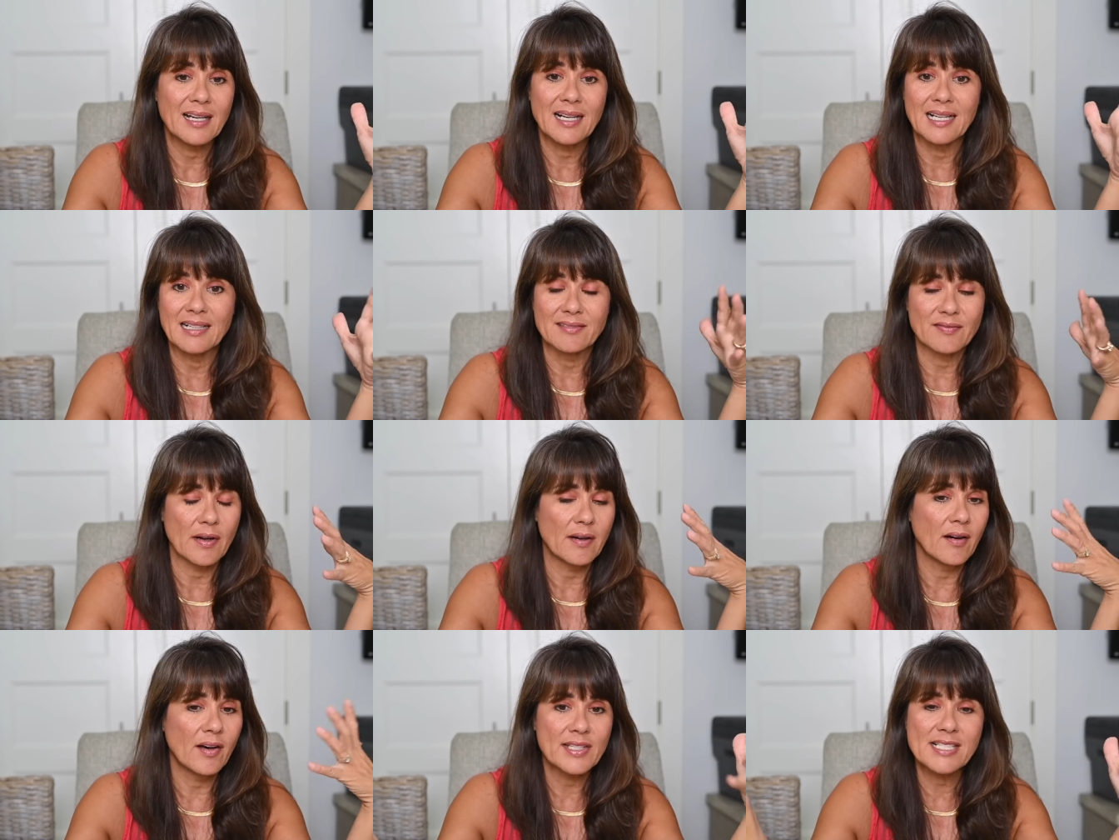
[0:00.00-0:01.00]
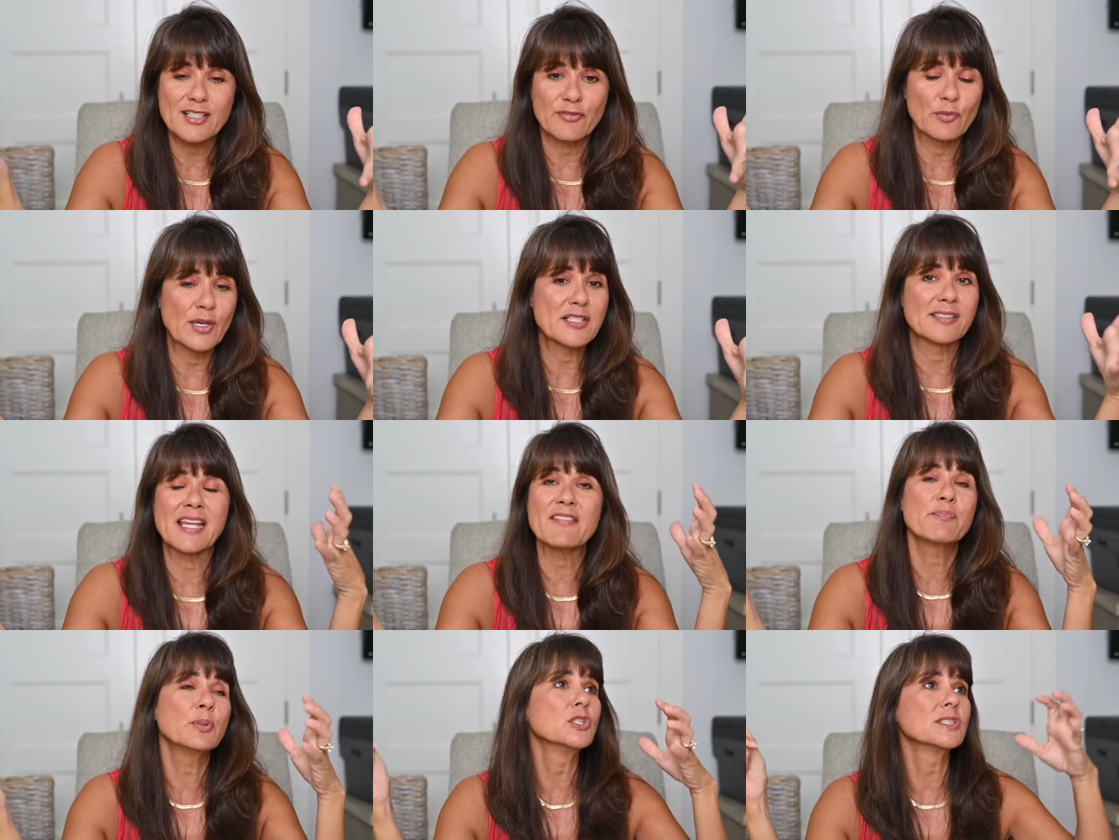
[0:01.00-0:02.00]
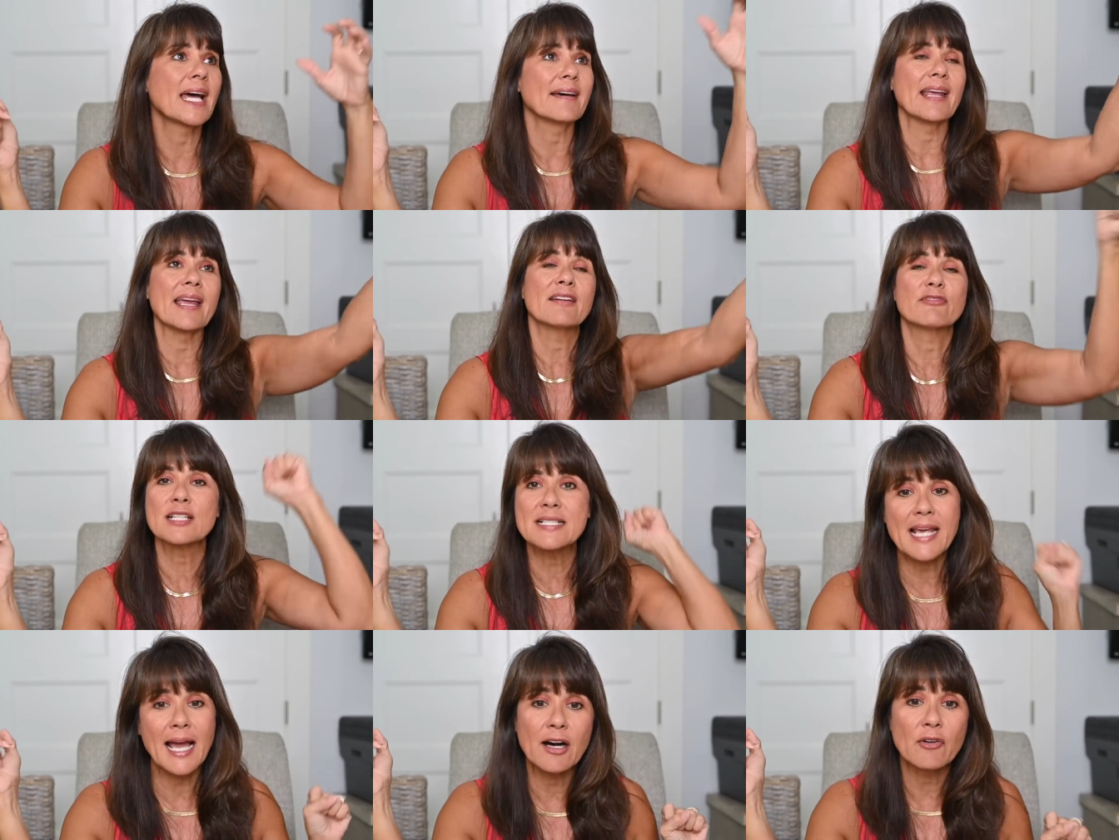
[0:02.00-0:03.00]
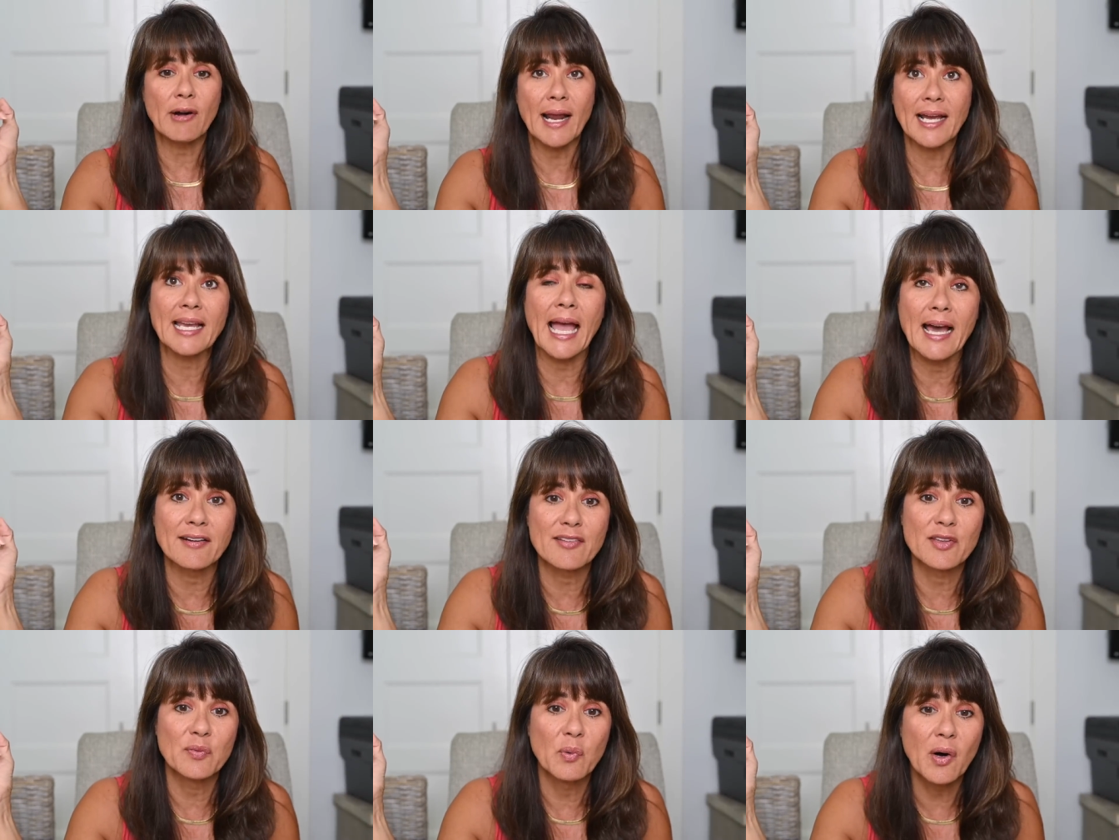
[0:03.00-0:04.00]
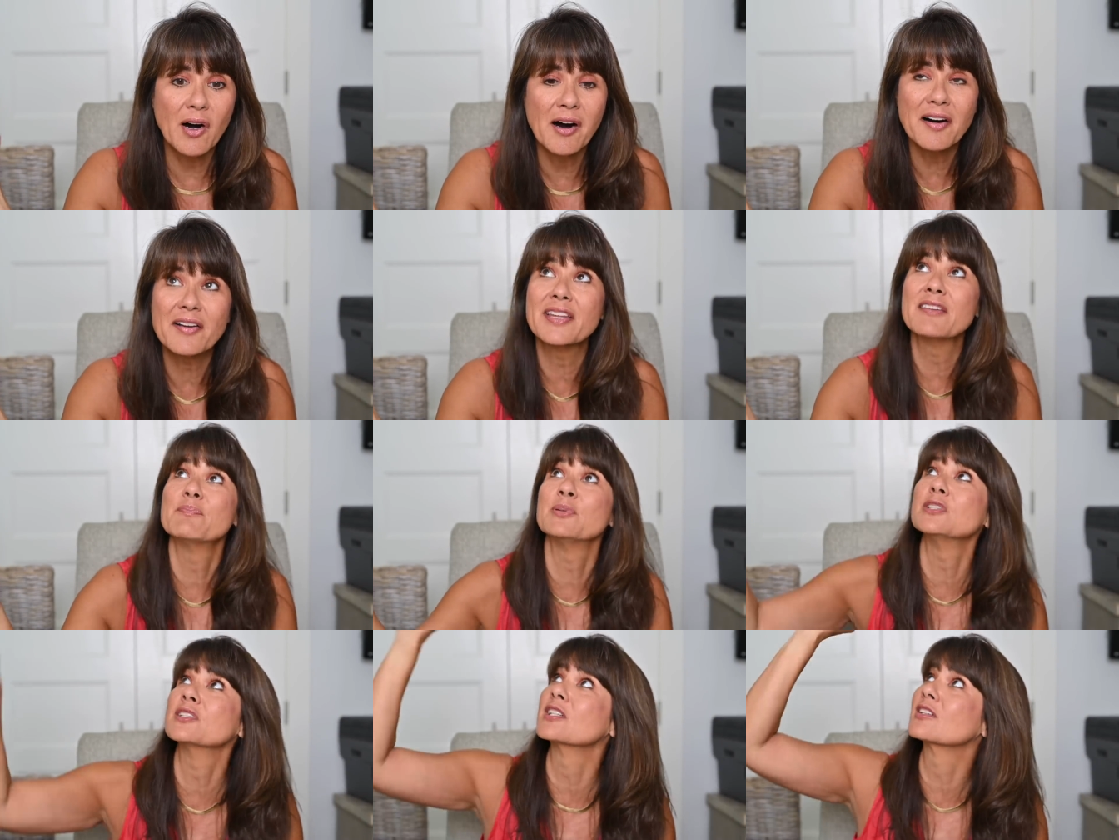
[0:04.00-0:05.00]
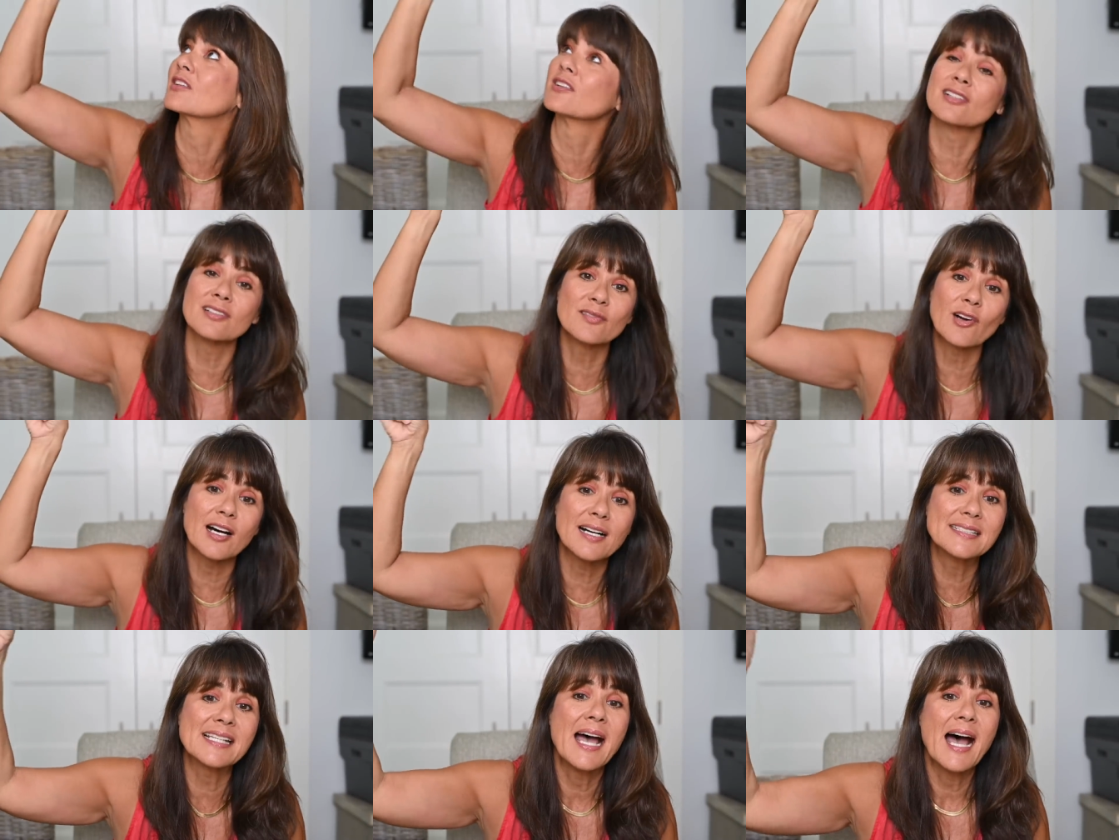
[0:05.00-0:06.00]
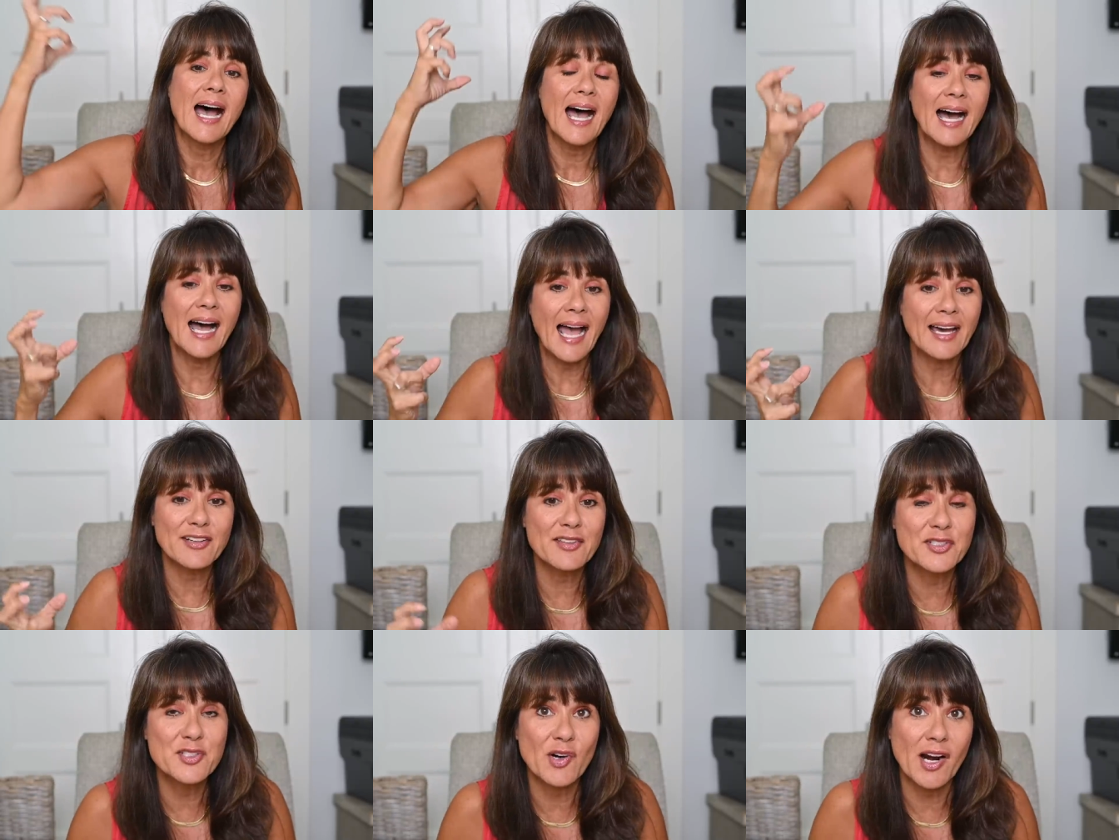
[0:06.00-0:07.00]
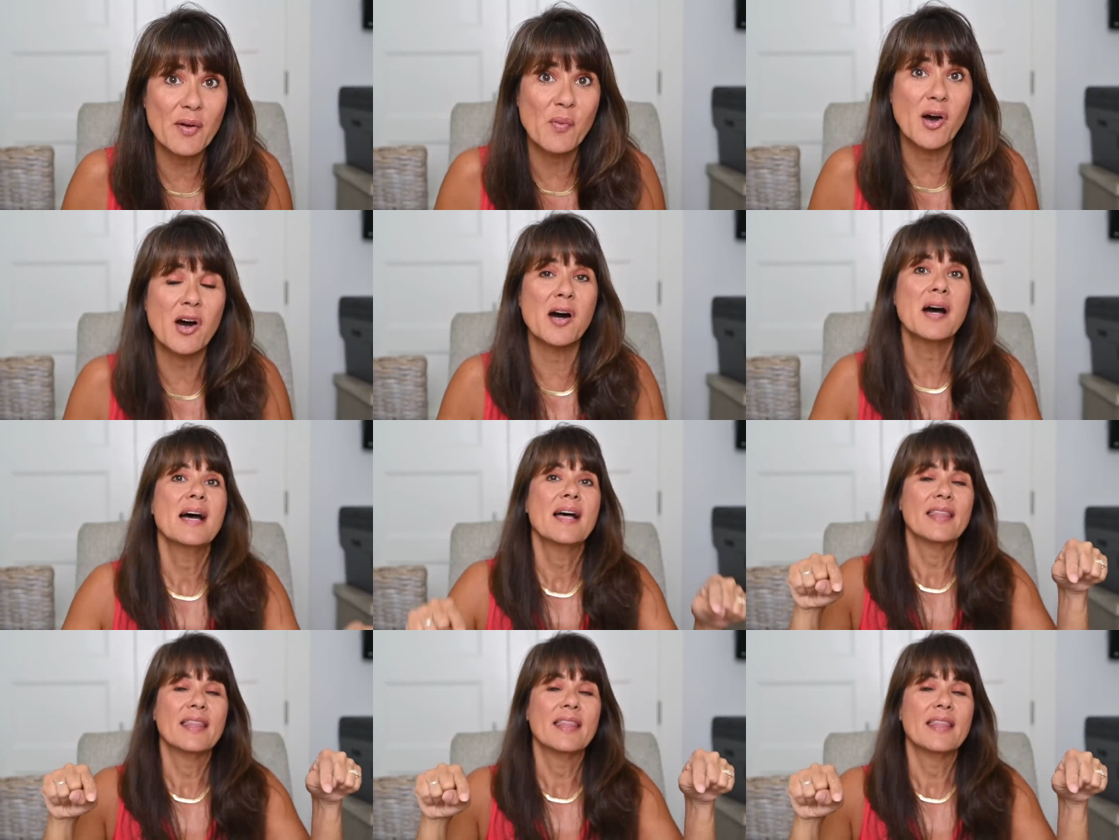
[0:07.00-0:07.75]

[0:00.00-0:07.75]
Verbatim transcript: uh, all these different rentals, they've pulled out every towel rack out of the wall. They've pulled the curtain rods uh, out of the drywall.